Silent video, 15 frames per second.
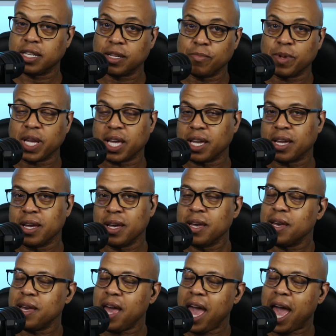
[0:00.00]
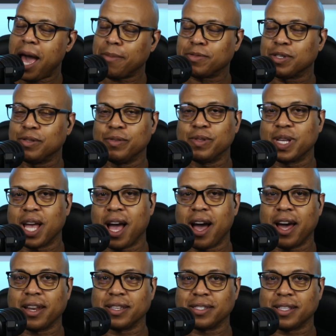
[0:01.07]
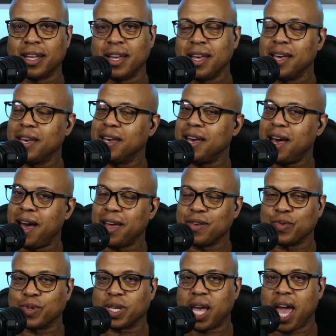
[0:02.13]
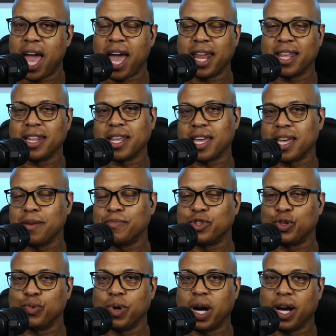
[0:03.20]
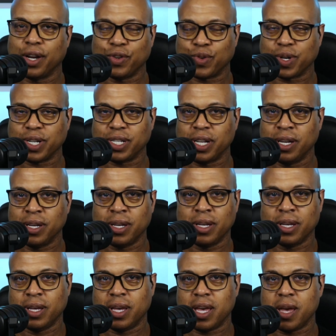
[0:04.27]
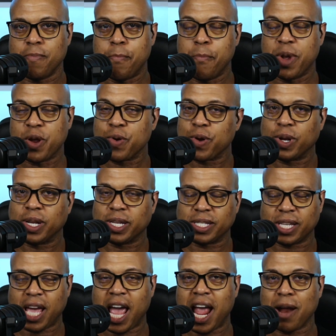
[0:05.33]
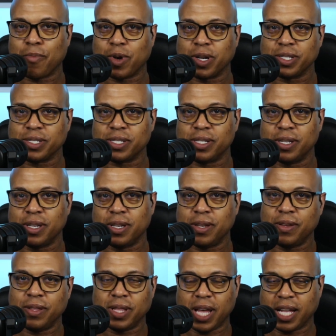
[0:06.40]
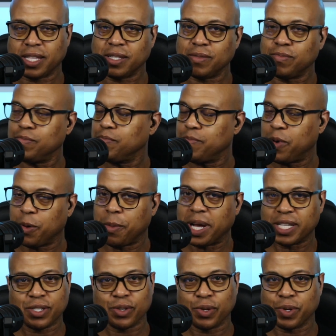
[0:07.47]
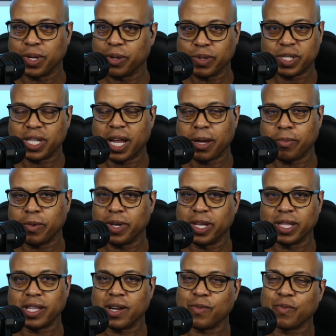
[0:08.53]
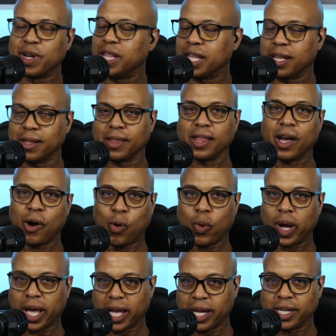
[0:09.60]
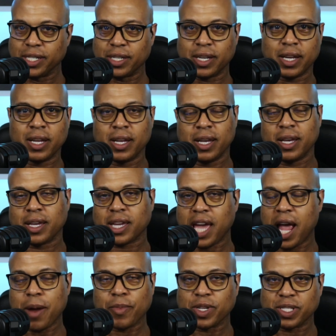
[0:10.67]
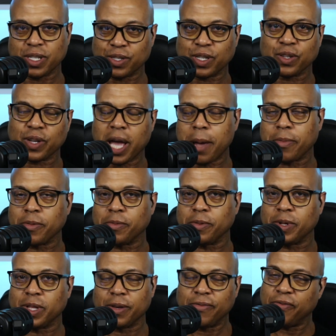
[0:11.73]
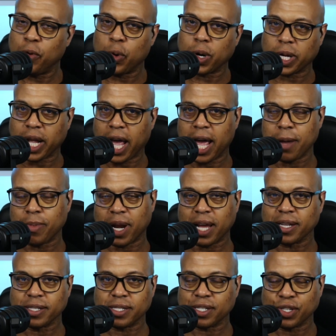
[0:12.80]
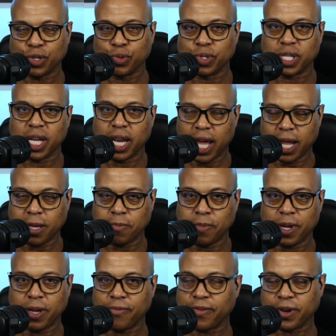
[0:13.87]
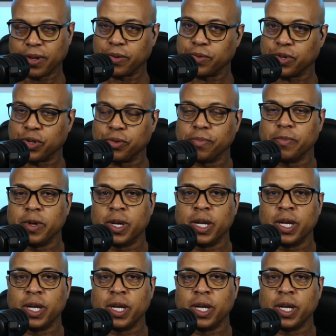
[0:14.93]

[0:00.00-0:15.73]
To be absolutely honest, I use Canon M two hundred mirrorless cameras. That's what my studio is set up with. They're really low end cameras. They're still capable of four K, but I just use ten eighty p for YouTube,